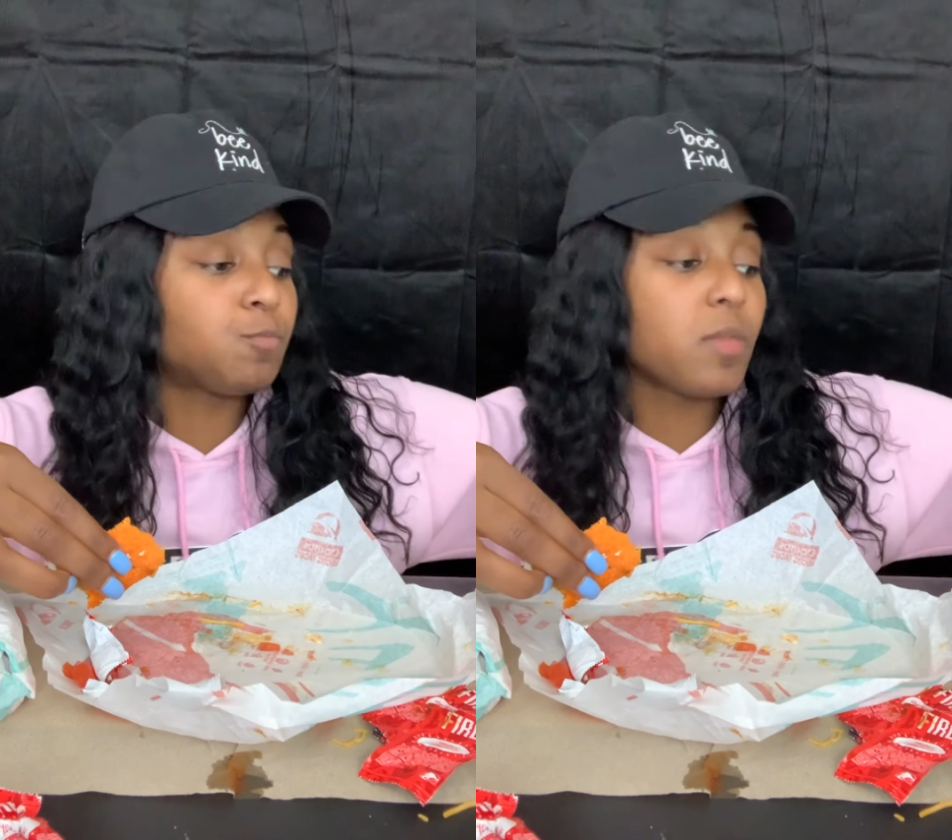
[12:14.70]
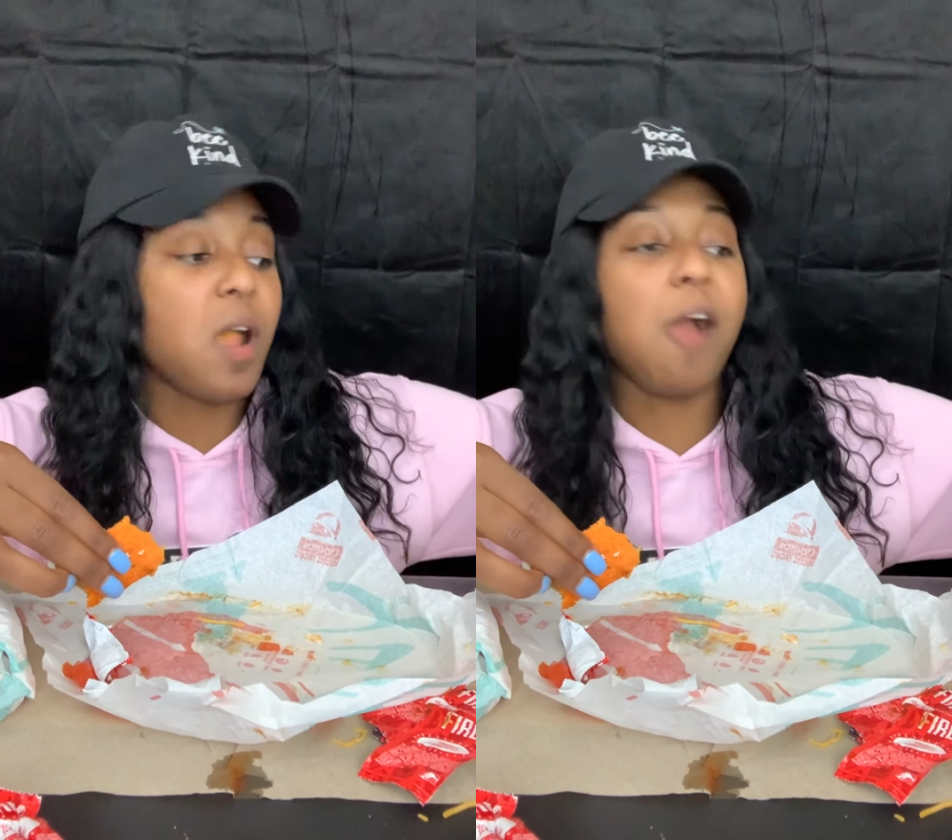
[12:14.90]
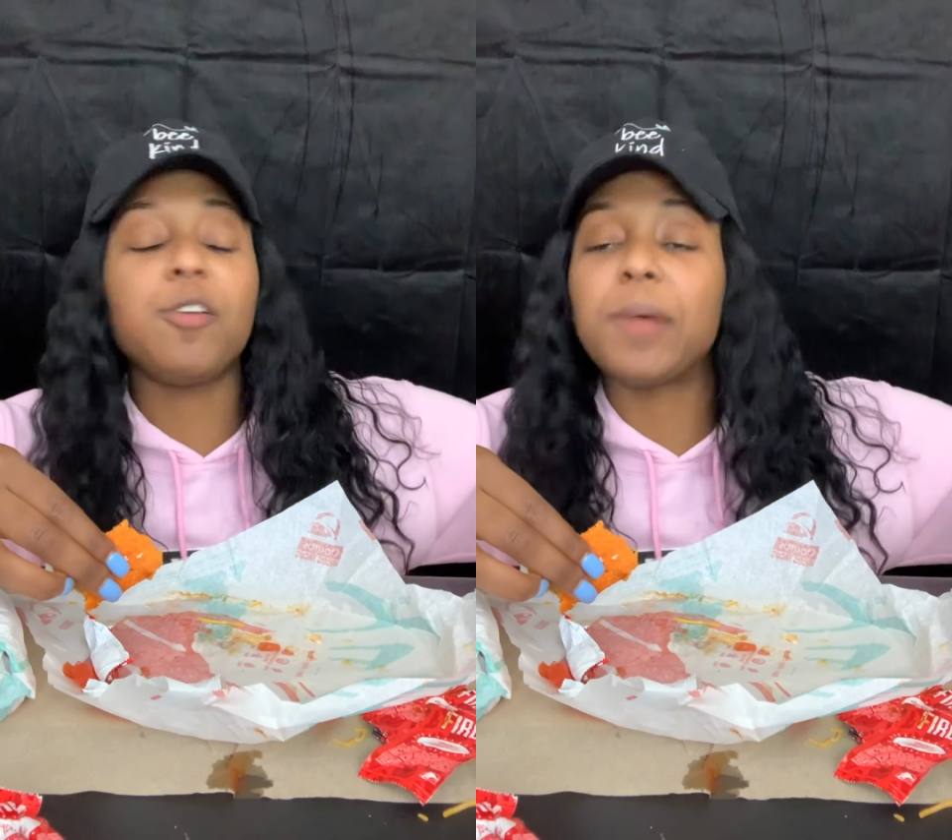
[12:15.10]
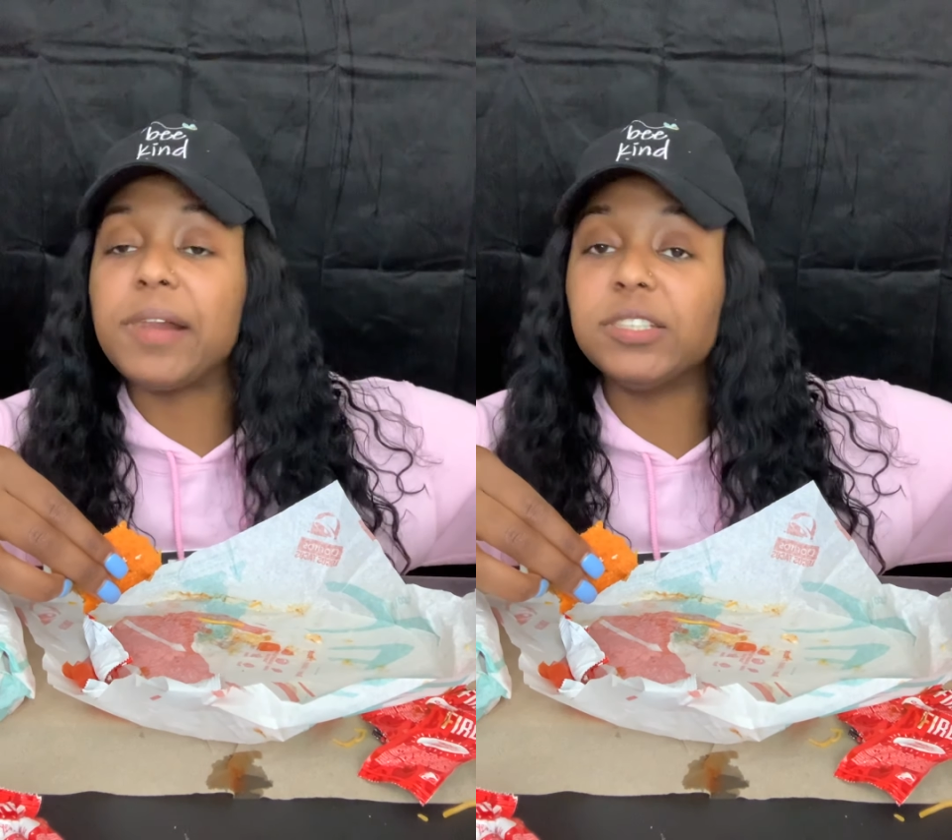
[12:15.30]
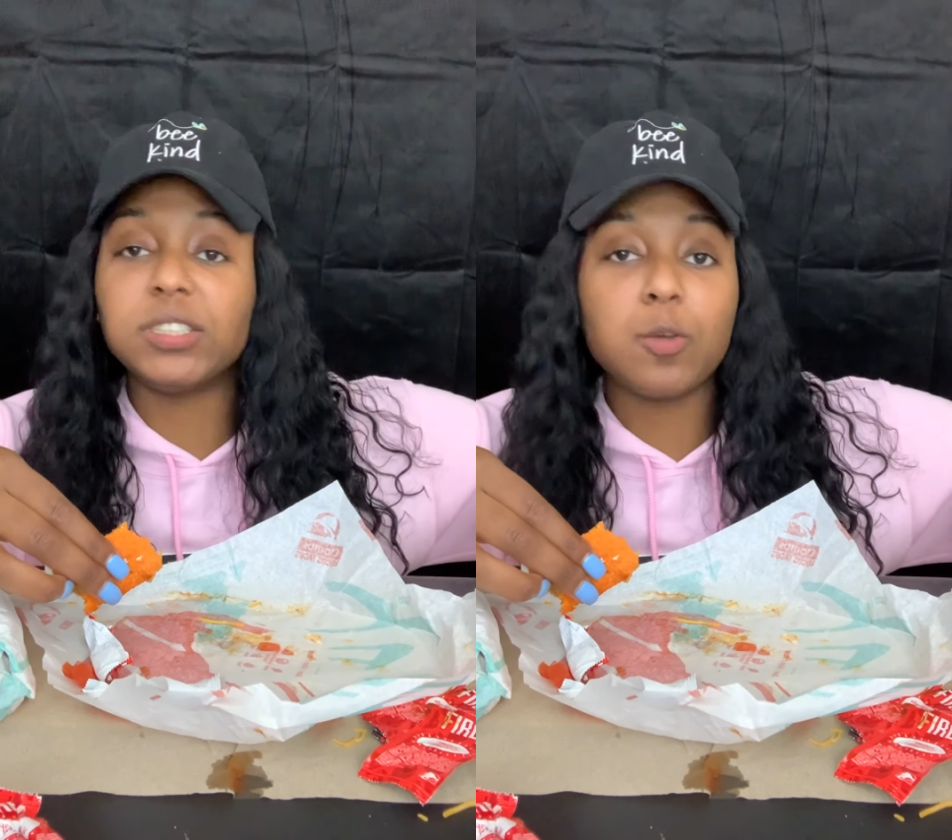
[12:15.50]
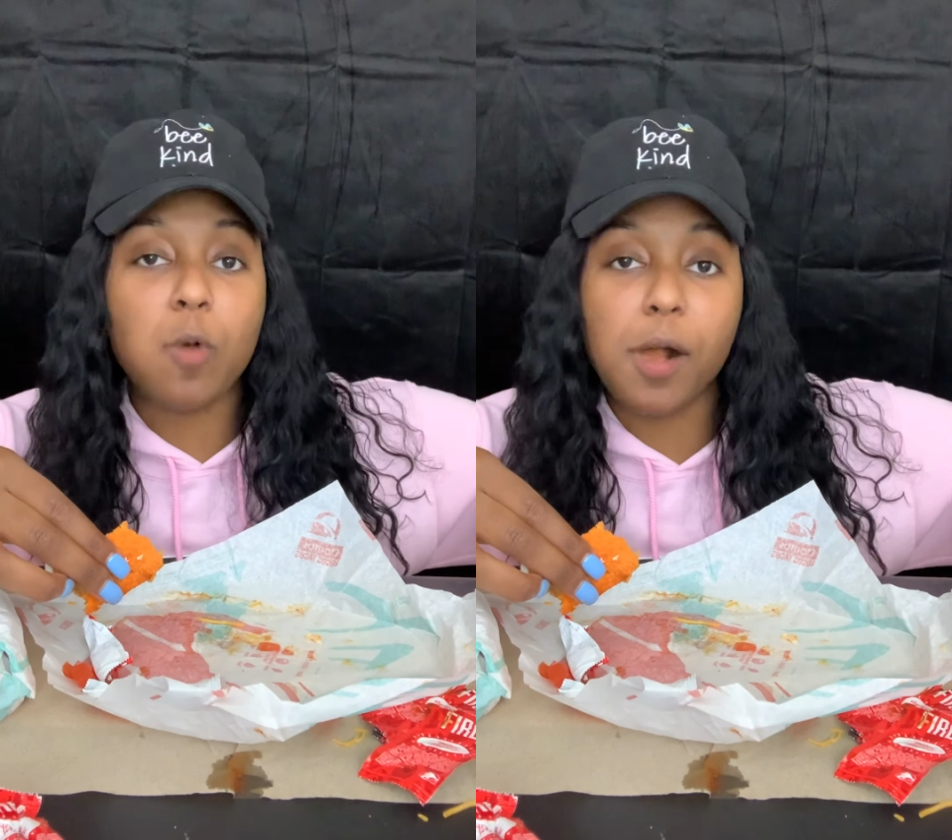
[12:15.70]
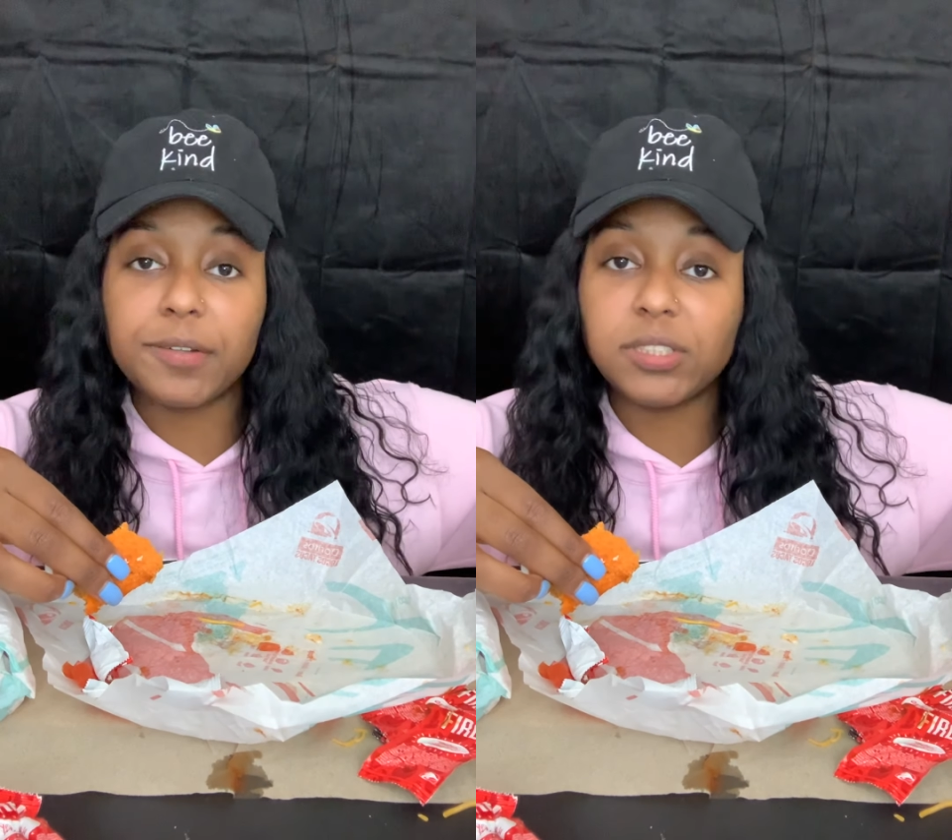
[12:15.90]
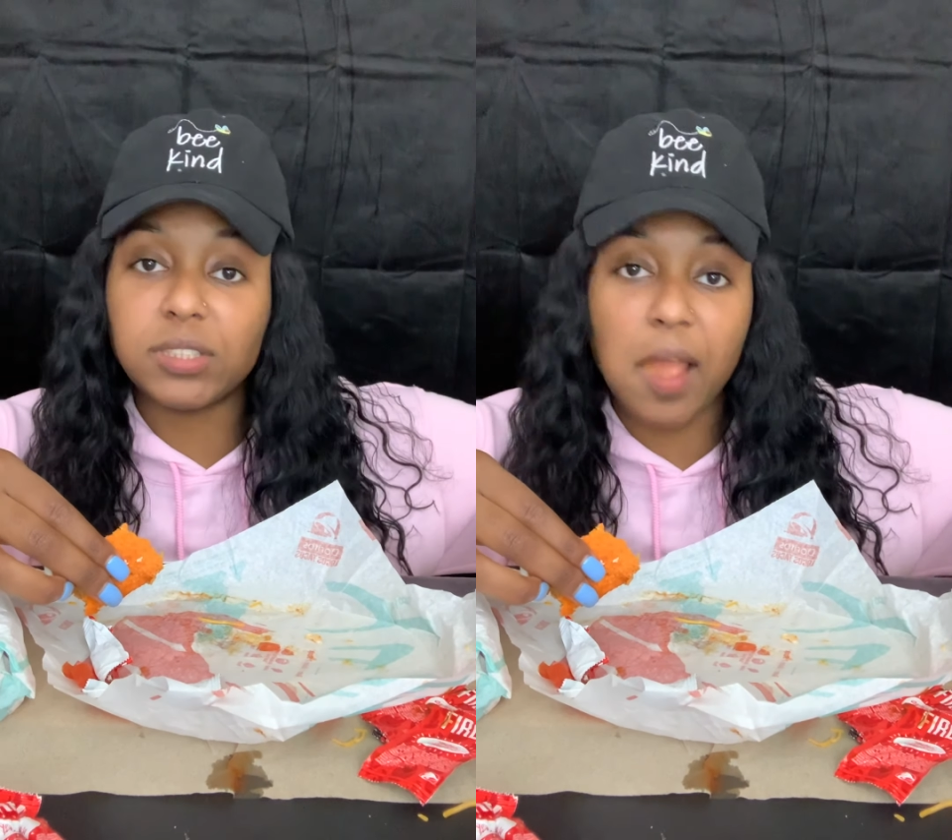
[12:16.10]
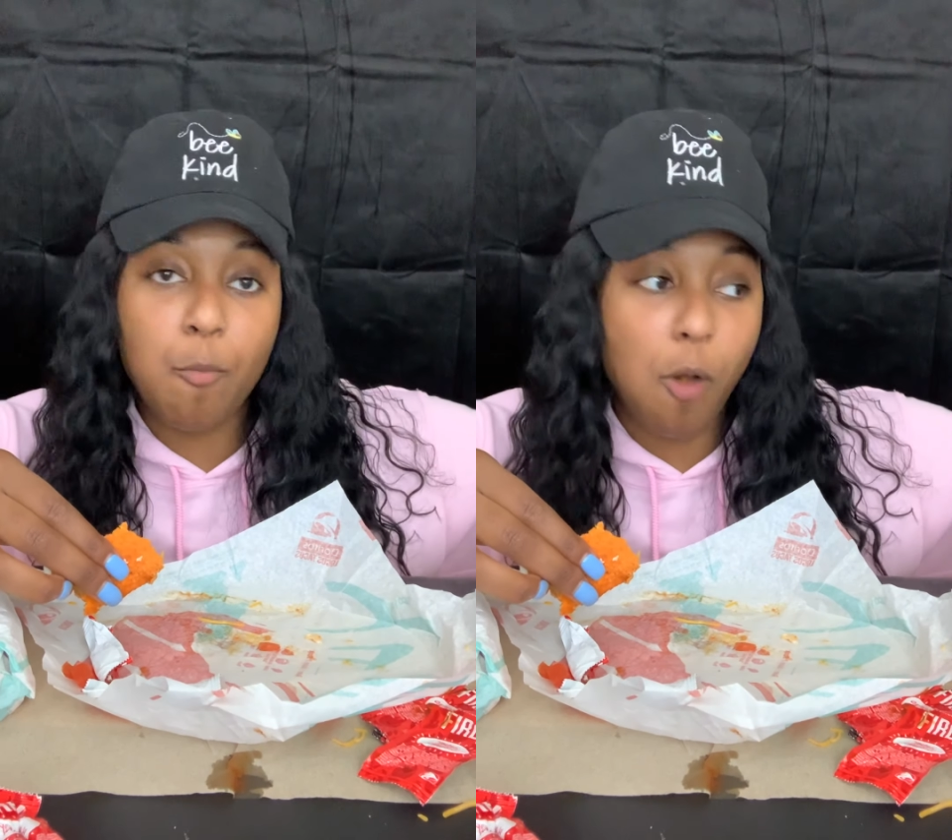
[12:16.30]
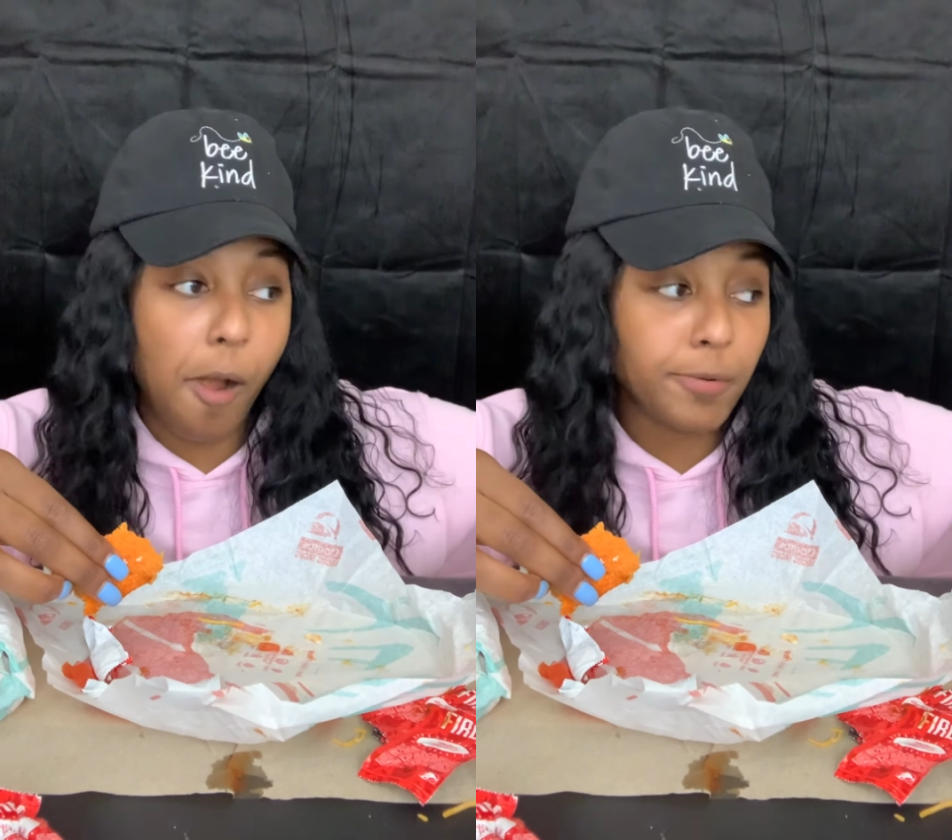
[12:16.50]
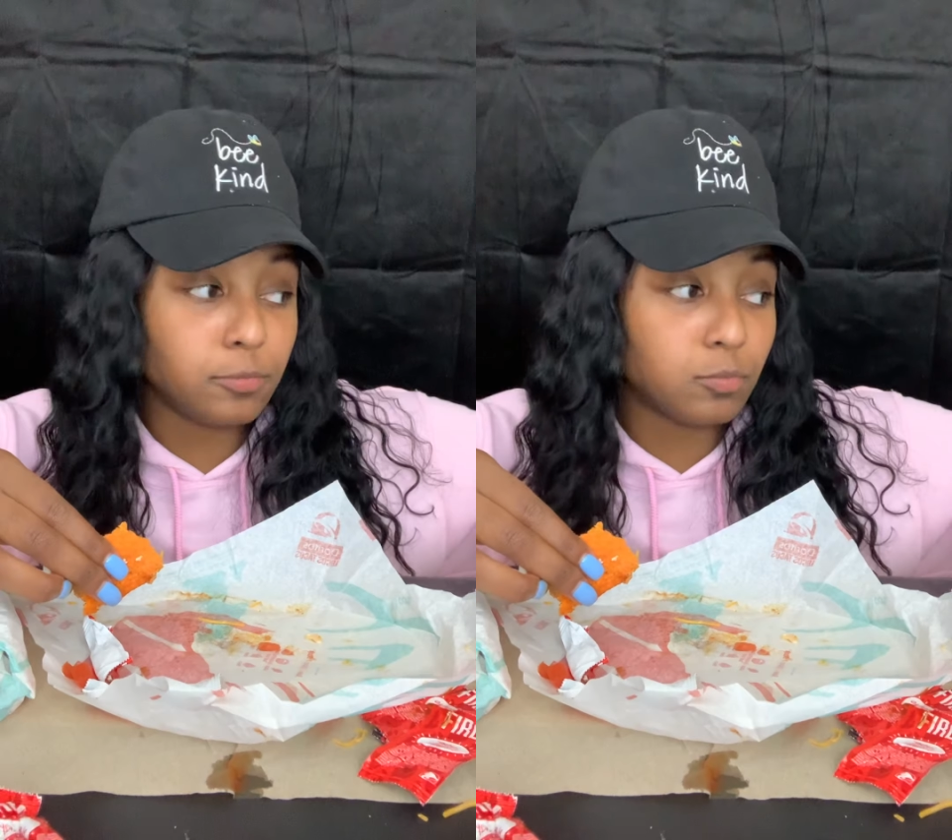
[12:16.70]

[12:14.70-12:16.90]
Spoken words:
Everybody isn't walking the same walk.